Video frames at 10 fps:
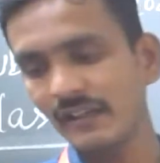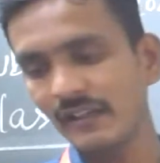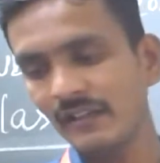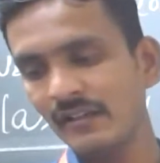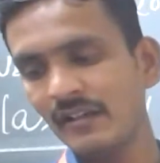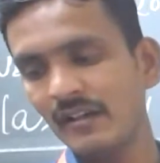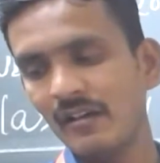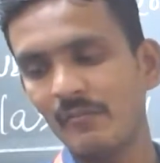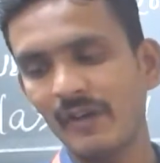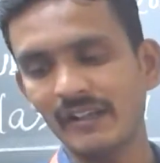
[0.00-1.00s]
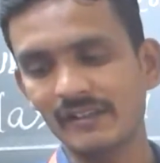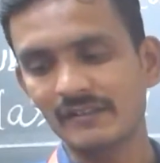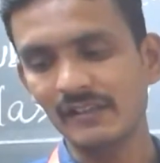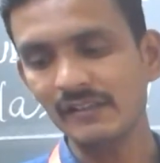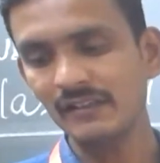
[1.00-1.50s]
is a
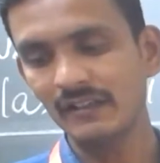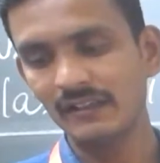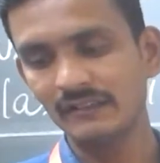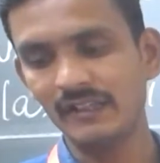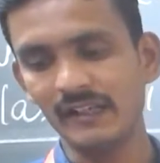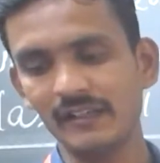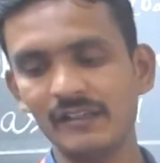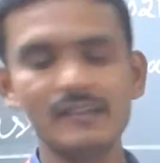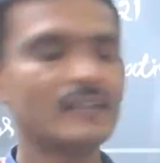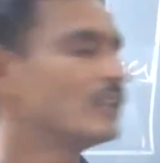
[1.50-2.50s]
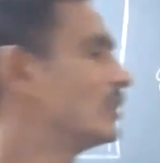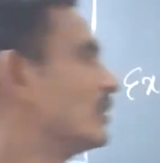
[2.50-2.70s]
minus 3.